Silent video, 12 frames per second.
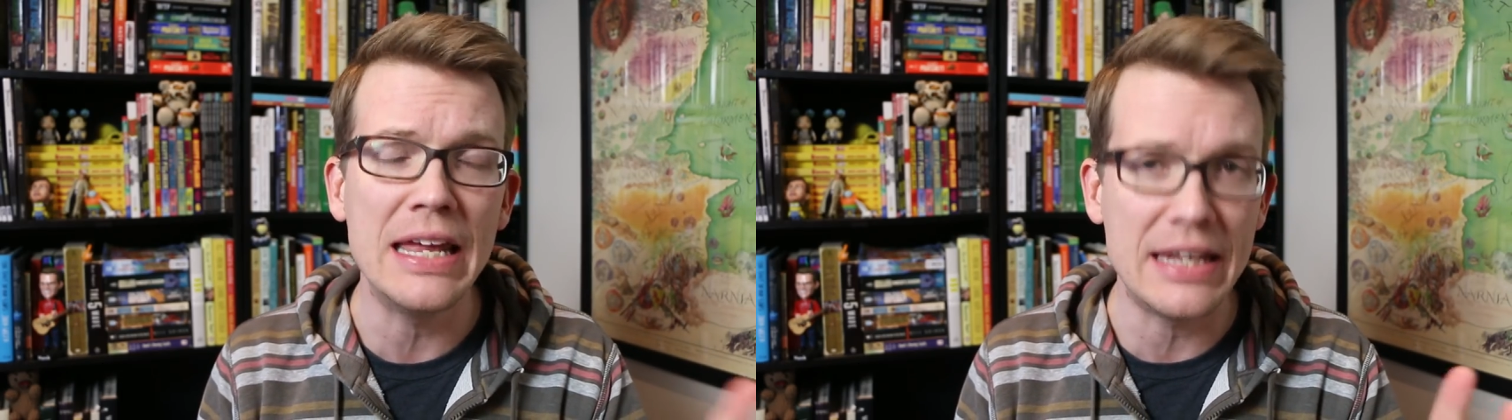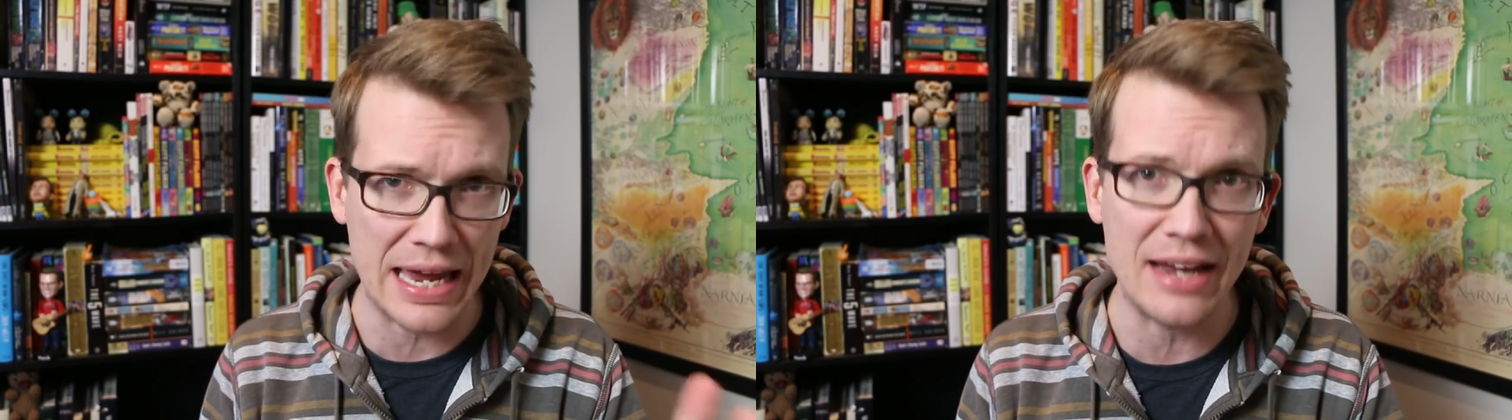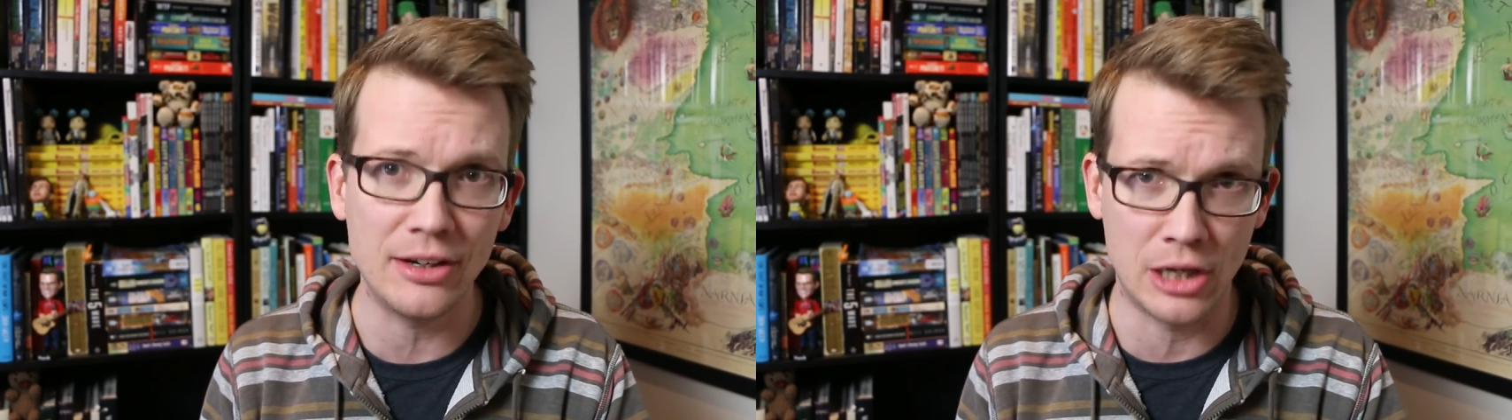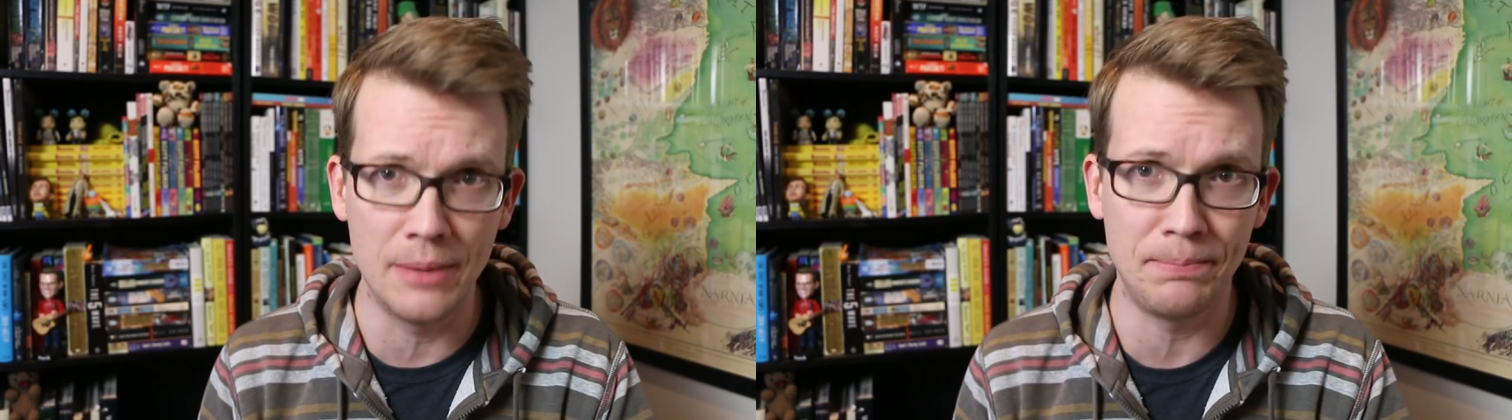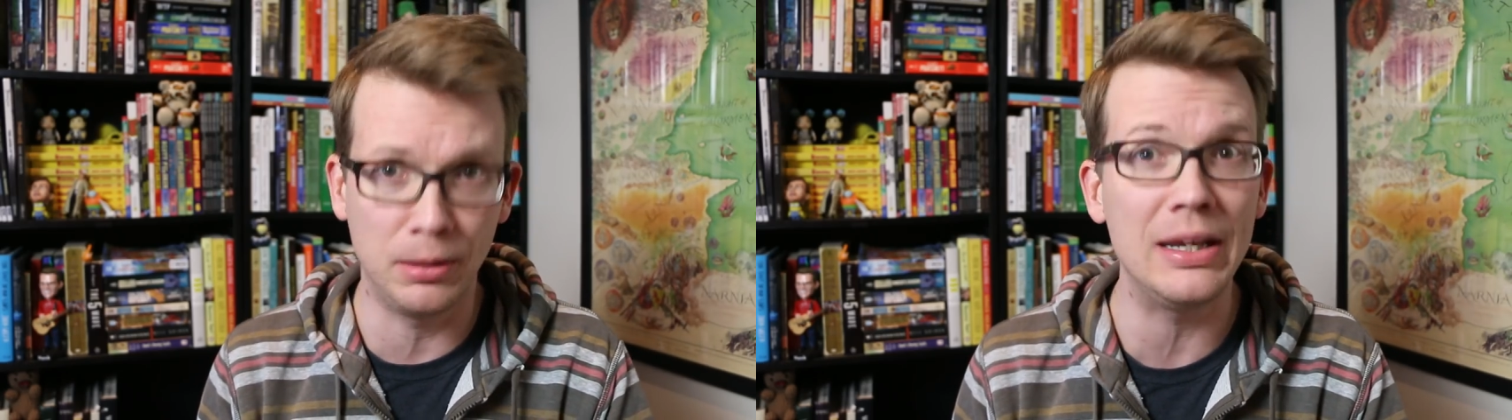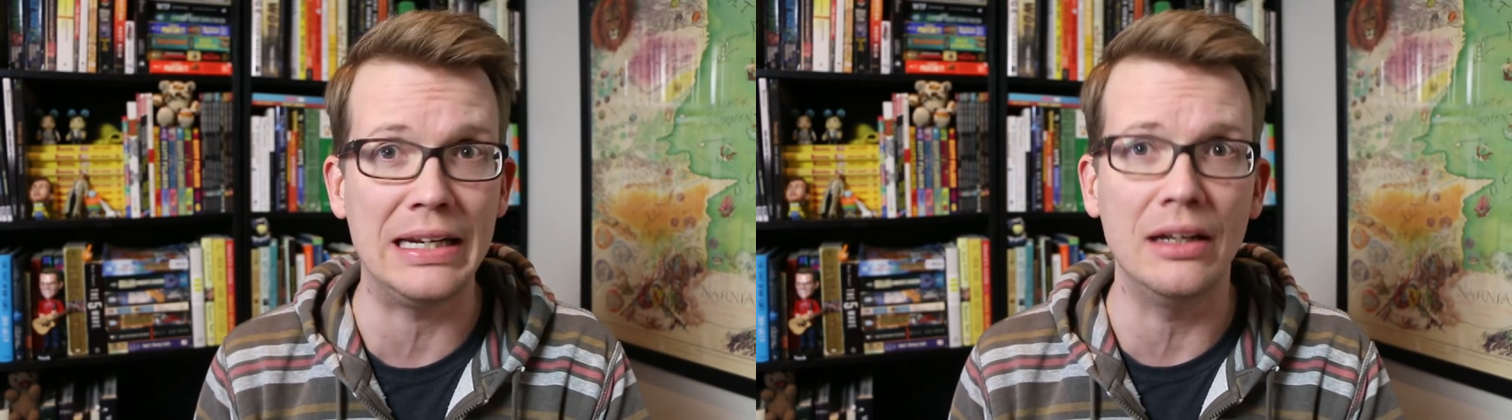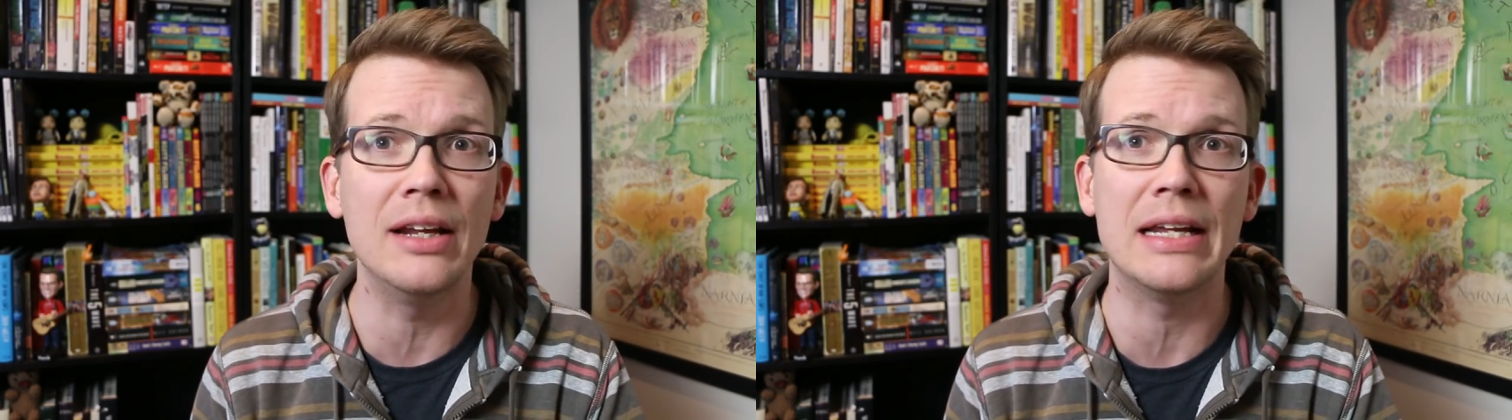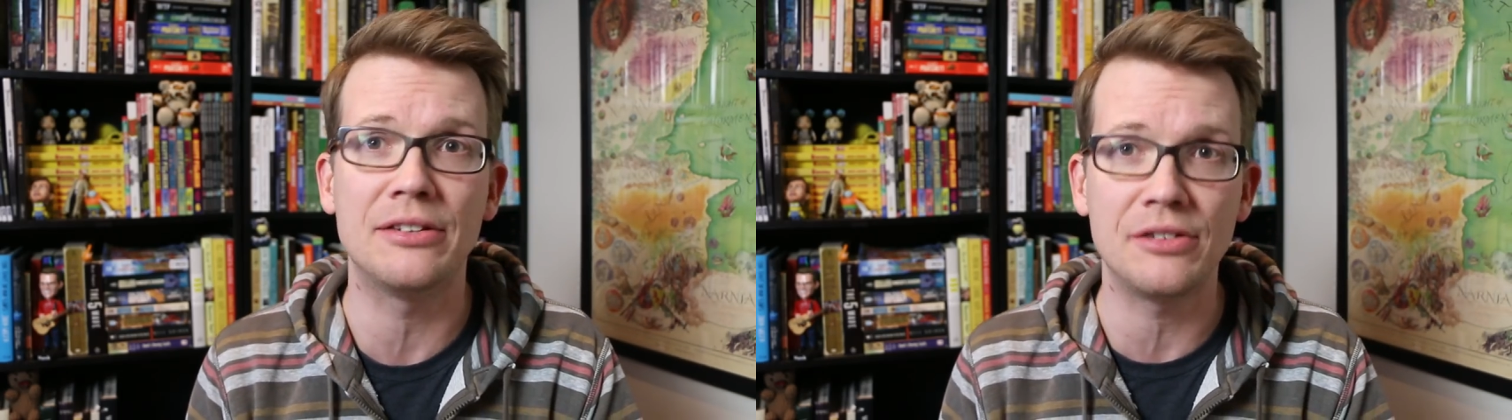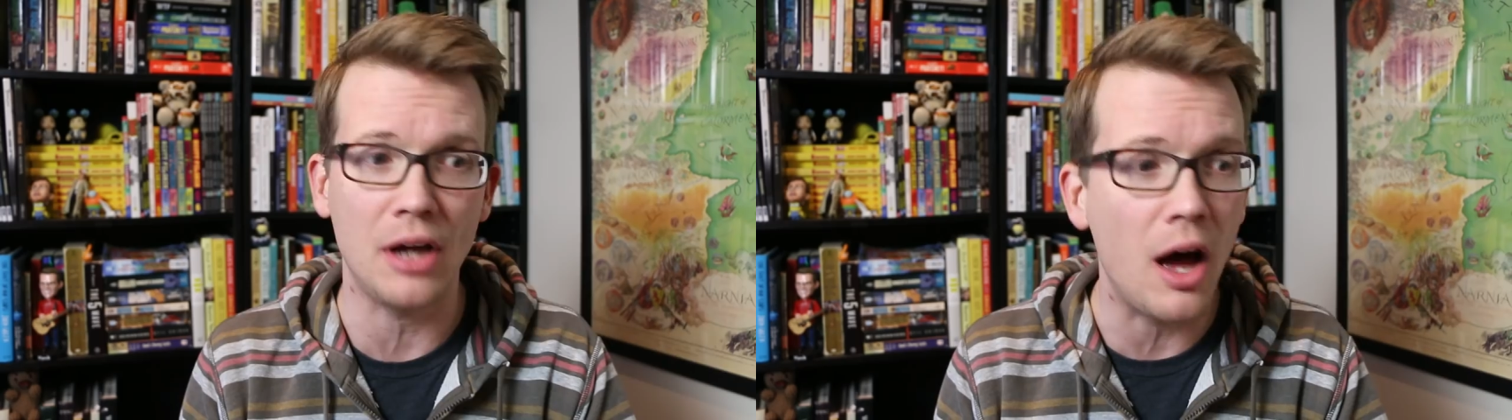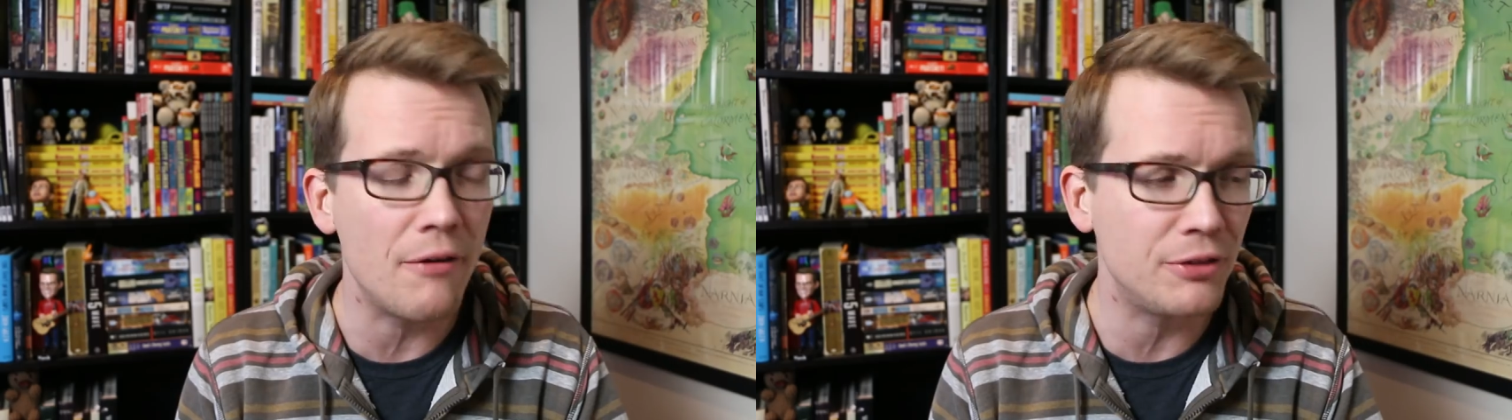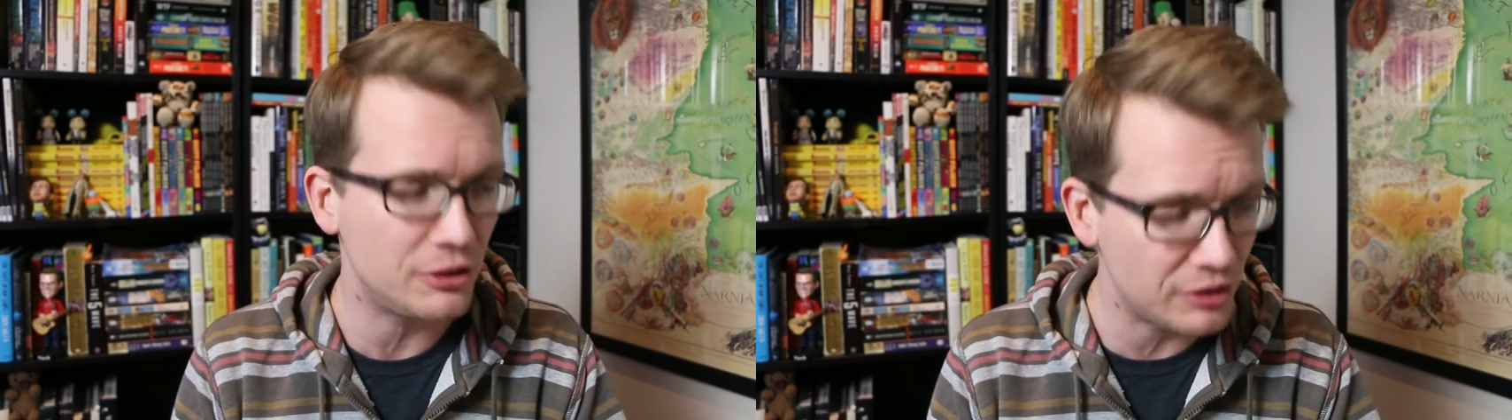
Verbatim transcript: and incomplete list of